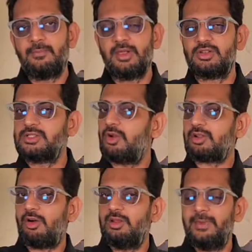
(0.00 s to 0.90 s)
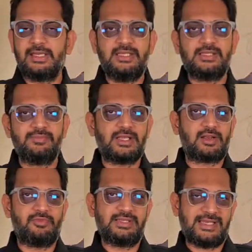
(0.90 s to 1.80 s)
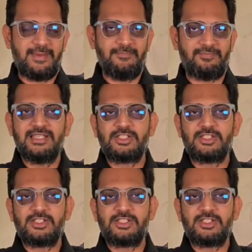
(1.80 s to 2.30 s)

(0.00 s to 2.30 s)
because not all magnesiums are of the same.